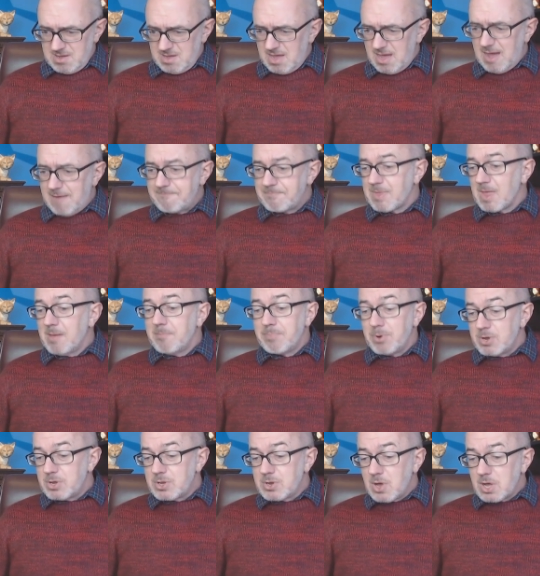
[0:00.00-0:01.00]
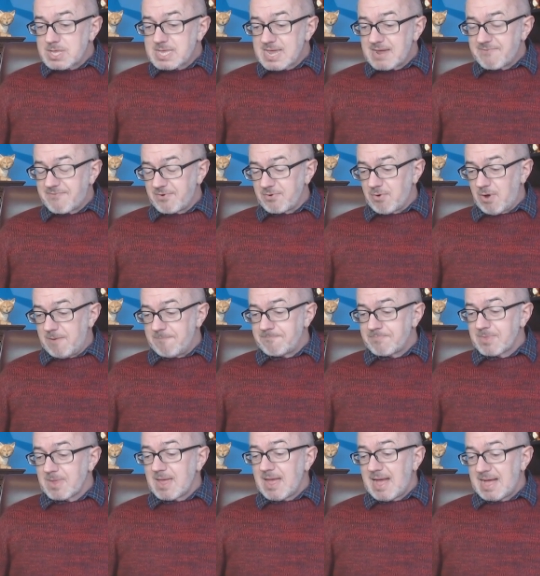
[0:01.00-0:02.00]
But not everyone
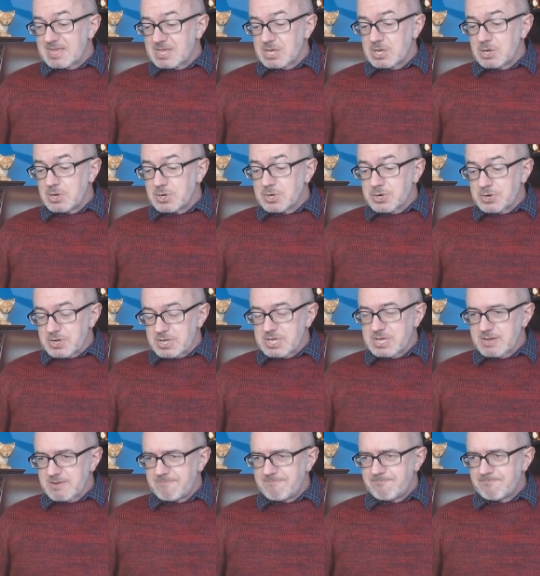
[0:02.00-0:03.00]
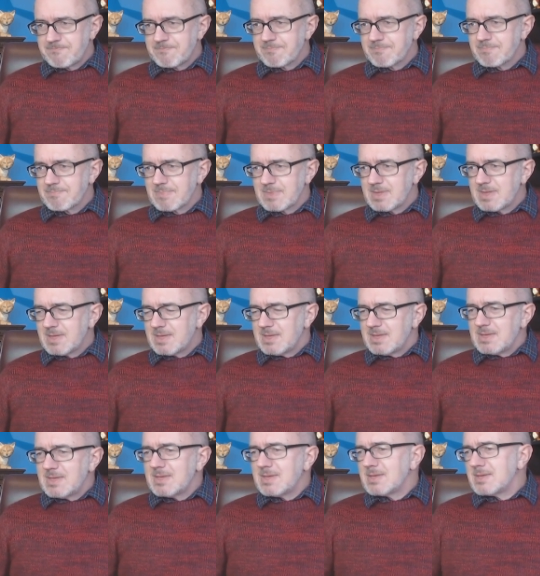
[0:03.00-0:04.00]
has a uterus.
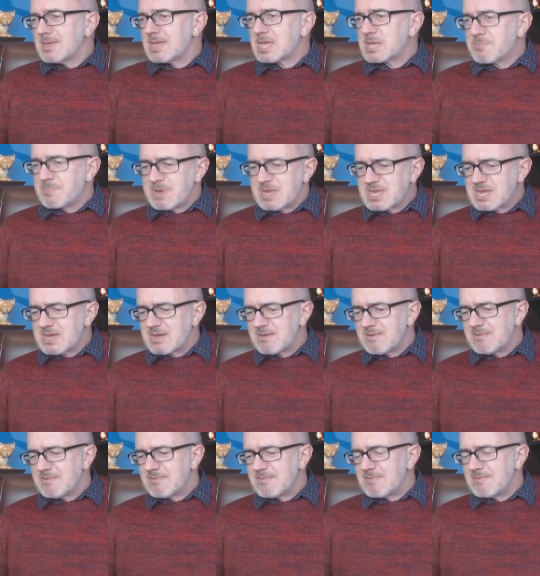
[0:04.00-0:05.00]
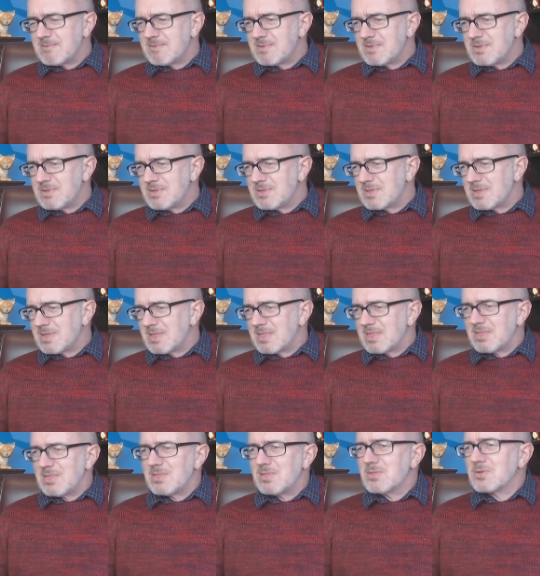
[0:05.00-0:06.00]
Yes, Peter?
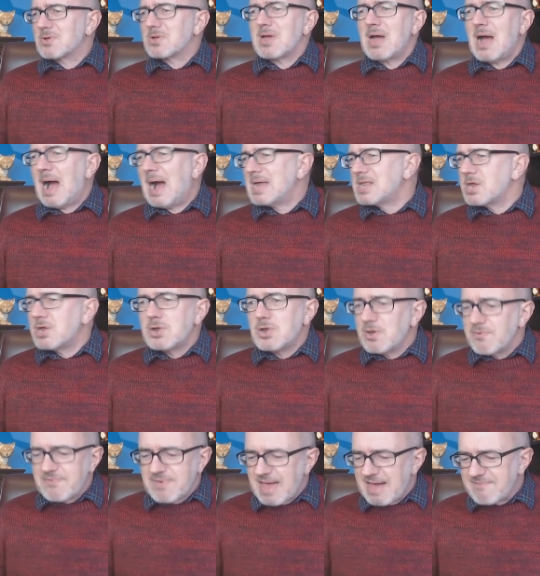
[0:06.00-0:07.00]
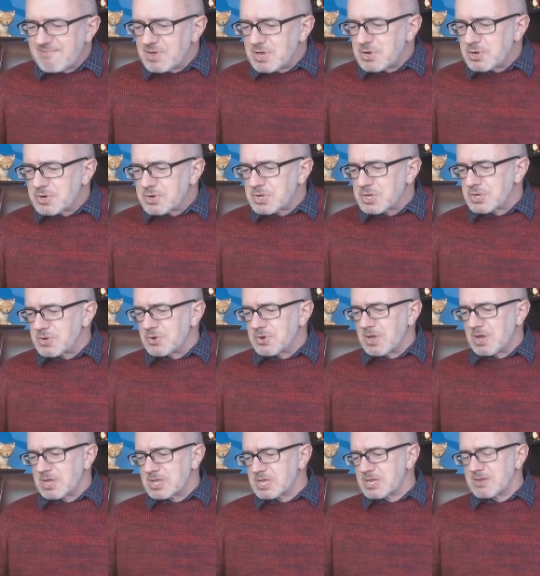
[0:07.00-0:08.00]
Look, I don't know if you have a uterus or
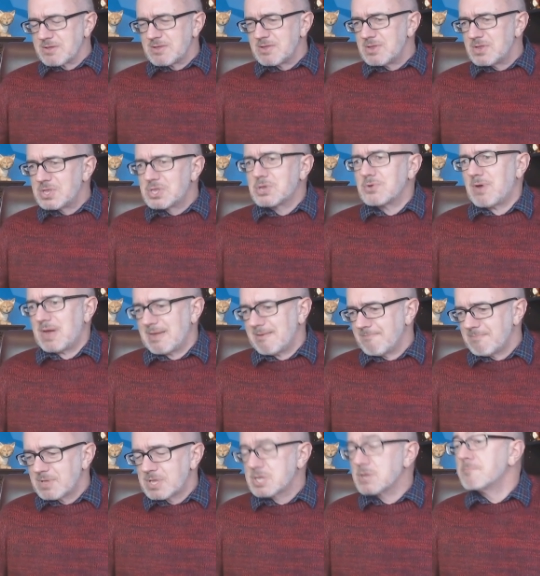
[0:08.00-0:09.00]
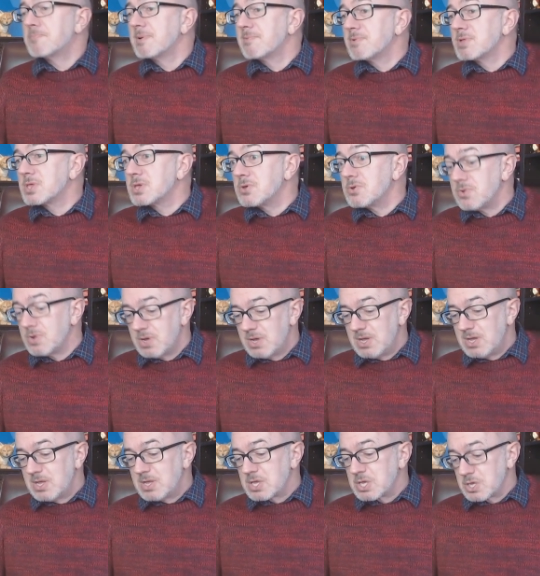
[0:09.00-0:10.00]
not, do I? Some people do,
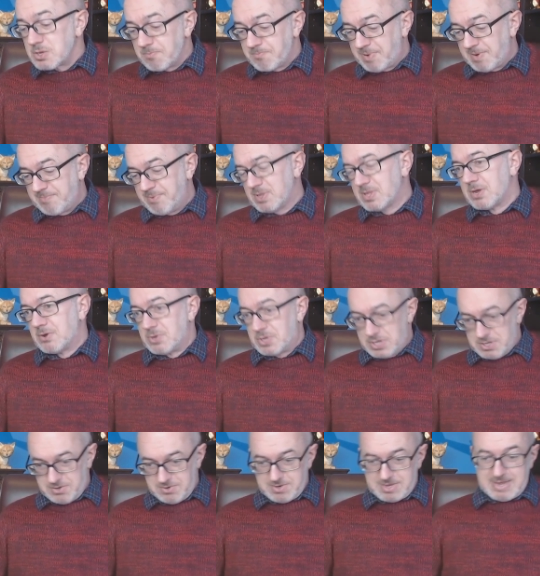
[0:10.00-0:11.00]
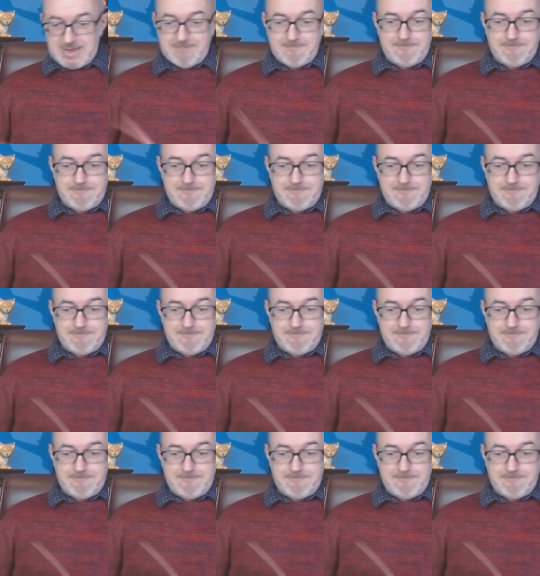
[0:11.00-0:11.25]
some people don't. Okay.